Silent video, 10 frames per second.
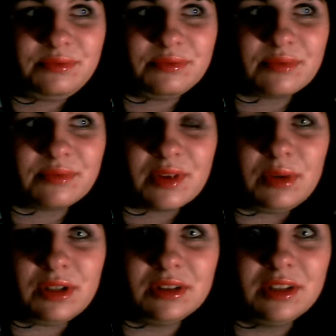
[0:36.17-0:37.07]
Well,
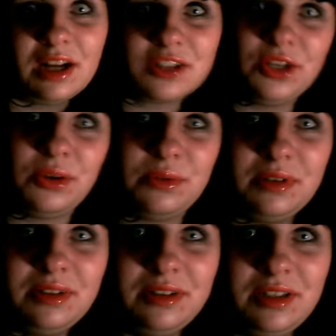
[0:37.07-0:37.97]
I do.
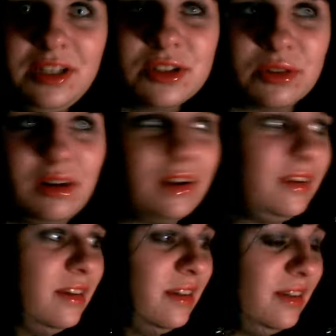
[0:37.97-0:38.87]
He's alright.
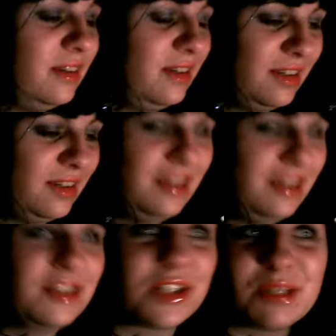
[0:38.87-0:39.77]
He's just
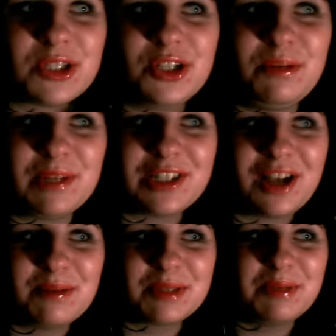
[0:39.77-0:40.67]
a bit stupid at times.
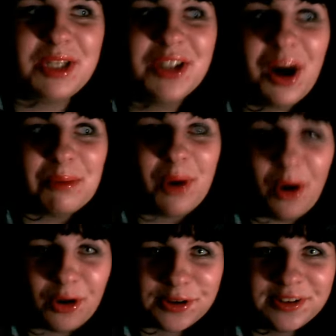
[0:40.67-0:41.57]
I mean, come on.
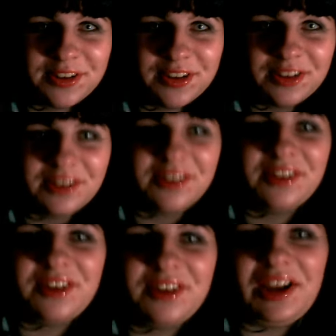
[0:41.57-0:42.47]

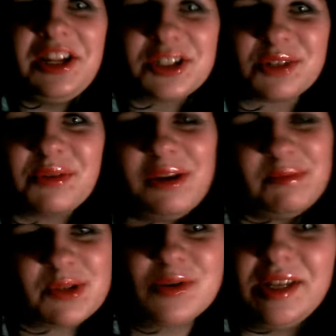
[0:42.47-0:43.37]
He needs to read
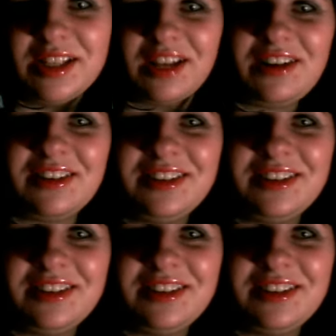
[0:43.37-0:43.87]
between the lines